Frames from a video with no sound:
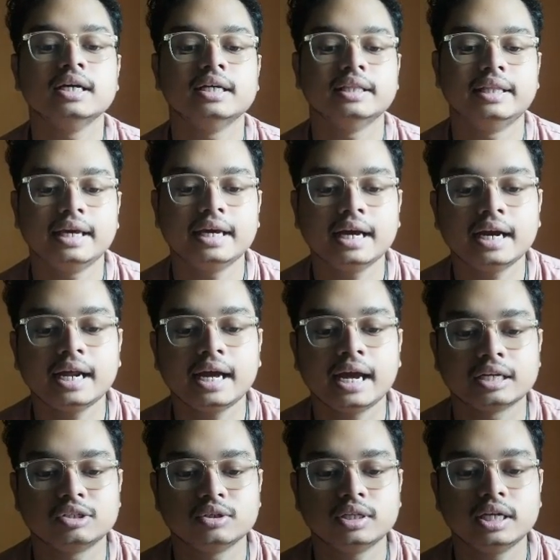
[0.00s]
They are
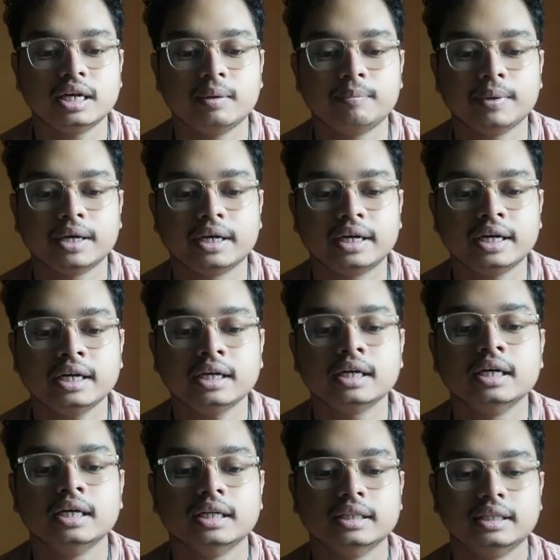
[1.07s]
actually depicting
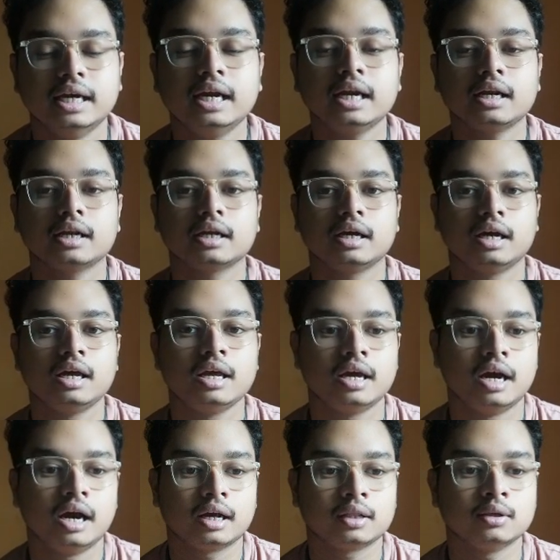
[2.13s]
the
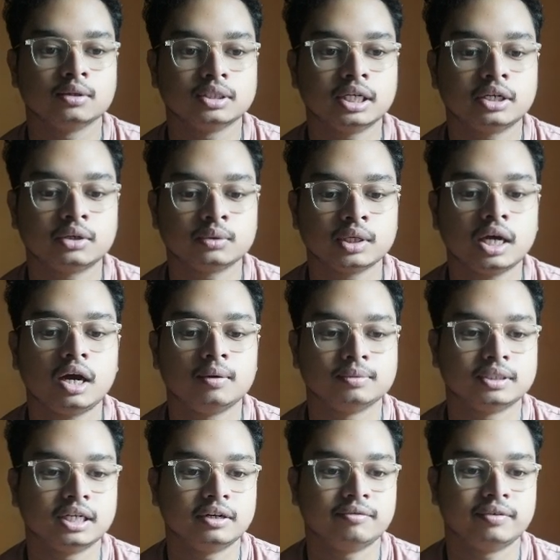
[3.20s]
closer to the
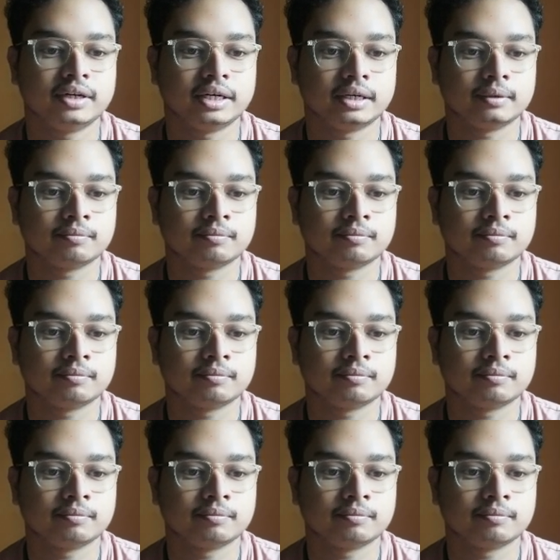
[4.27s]
observer